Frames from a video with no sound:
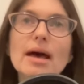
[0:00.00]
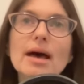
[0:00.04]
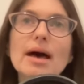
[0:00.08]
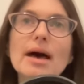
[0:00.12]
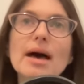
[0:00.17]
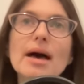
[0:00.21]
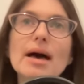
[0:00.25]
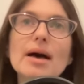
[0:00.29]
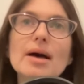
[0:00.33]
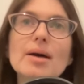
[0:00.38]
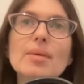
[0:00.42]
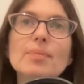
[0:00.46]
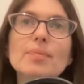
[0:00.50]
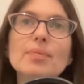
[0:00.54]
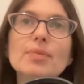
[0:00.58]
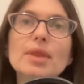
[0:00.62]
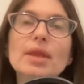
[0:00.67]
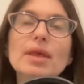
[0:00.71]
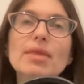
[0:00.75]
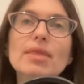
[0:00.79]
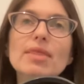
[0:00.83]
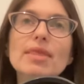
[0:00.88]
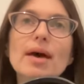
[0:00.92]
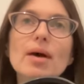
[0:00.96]
um,
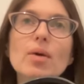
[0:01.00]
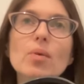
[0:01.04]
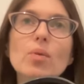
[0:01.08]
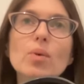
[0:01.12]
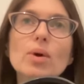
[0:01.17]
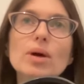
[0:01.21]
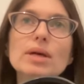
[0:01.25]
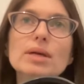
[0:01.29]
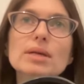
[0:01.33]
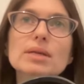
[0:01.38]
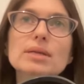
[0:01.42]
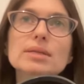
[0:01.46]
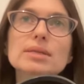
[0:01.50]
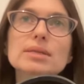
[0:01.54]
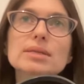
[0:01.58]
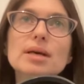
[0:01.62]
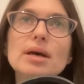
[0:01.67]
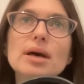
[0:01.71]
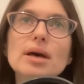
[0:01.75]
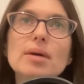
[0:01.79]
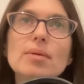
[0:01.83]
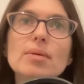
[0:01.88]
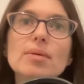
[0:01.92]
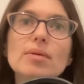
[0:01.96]
that was
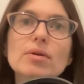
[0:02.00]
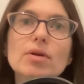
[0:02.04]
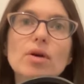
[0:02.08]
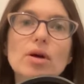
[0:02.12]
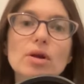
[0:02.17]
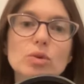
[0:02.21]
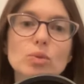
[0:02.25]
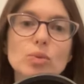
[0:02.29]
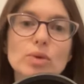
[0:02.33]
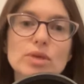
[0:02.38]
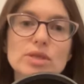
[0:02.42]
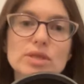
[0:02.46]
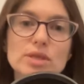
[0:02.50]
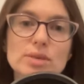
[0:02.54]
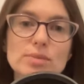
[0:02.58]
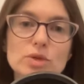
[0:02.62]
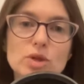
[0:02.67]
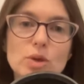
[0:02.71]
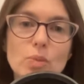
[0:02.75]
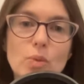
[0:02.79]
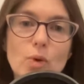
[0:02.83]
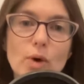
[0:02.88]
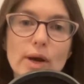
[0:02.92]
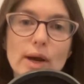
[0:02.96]
uh, called Wisdom
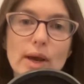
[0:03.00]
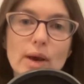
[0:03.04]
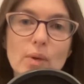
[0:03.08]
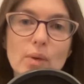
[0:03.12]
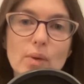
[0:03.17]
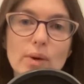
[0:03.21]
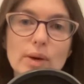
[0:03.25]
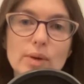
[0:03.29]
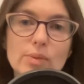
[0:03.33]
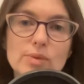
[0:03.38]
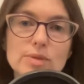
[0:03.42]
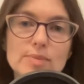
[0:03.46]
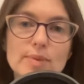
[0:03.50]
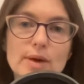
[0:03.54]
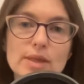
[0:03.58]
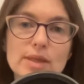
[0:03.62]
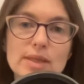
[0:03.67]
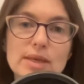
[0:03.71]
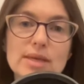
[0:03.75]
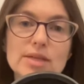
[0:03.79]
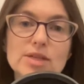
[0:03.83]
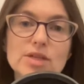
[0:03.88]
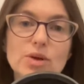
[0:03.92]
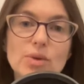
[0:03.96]
2.0, and it was about
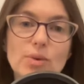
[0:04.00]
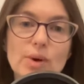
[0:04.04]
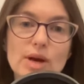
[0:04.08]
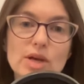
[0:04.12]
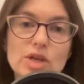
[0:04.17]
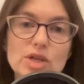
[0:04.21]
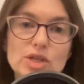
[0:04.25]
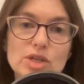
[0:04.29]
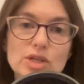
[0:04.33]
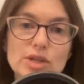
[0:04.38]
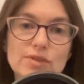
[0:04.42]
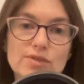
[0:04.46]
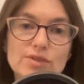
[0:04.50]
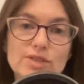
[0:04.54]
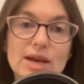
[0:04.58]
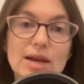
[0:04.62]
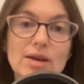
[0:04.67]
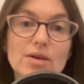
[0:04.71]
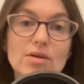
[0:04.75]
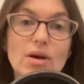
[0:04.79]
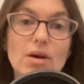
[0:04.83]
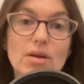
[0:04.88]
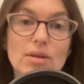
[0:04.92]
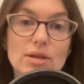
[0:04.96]
the integration of
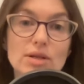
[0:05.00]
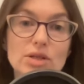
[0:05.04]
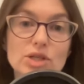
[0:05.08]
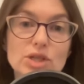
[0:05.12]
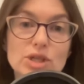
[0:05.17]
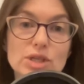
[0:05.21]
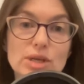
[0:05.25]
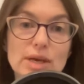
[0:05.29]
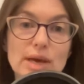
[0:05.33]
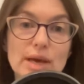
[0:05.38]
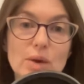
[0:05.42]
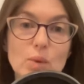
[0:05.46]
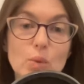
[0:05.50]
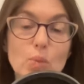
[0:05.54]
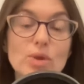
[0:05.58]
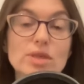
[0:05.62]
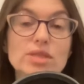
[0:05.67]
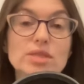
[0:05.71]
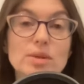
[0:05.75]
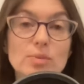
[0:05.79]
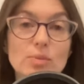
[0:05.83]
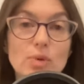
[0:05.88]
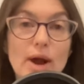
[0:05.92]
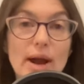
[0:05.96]
technology and
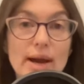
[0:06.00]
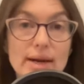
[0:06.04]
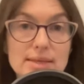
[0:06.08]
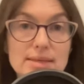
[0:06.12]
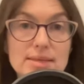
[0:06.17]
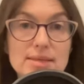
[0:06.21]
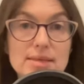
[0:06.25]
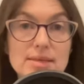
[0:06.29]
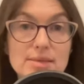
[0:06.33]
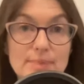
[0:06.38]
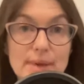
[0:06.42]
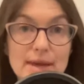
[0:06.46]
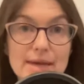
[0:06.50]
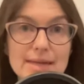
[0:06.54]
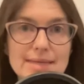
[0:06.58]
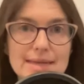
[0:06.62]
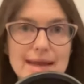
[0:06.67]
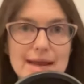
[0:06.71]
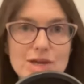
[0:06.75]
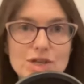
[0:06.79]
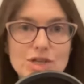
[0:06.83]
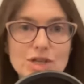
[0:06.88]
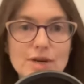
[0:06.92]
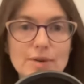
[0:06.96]
wisdom practices
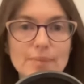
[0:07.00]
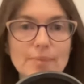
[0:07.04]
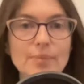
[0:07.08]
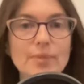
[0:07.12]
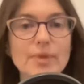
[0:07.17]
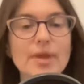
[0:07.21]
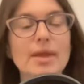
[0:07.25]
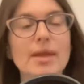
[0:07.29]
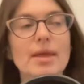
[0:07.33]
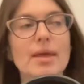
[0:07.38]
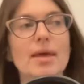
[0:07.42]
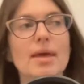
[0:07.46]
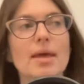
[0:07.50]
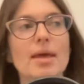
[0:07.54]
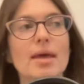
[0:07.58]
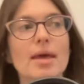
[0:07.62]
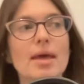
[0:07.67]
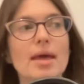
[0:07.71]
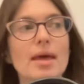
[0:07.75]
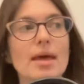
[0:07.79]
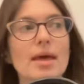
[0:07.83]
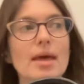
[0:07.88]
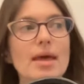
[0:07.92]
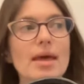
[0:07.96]
meditation.
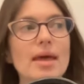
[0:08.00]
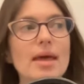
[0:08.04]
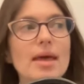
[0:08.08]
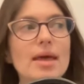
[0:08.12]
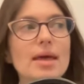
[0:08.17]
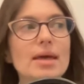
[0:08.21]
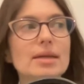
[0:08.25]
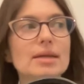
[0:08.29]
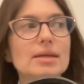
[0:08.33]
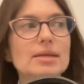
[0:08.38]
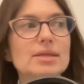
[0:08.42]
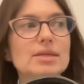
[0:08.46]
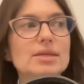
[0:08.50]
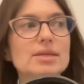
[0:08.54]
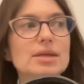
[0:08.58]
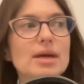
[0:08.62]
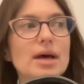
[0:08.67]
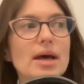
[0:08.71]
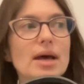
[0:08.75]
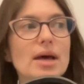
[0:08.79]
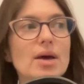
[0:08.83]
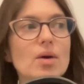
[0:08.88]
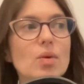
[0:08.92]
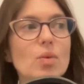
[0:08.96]
And
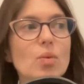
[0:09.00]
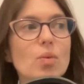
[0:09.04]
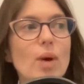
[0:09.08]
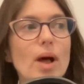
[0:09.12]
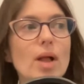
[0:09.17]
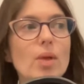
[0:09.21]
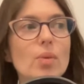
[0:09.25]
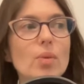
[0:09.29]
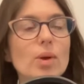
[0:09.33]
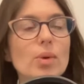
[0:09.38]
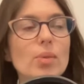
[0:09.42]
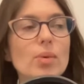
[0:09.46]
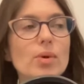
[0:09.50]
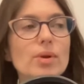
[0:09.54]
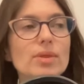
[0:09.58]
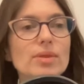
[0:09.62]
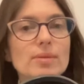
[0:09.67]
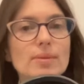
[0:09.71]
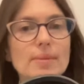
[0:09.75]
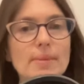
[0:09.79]
uh, were while you already we were... into